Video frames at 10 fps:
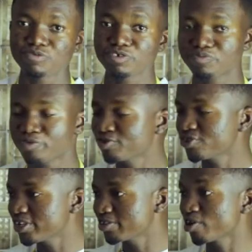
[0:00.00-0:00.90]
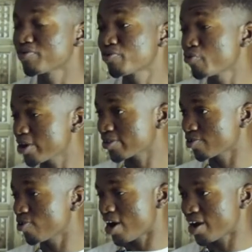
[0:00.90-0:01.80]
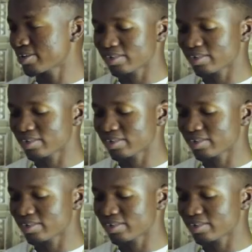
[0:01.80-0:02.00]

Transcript: If you're fortunate or if you work so hard,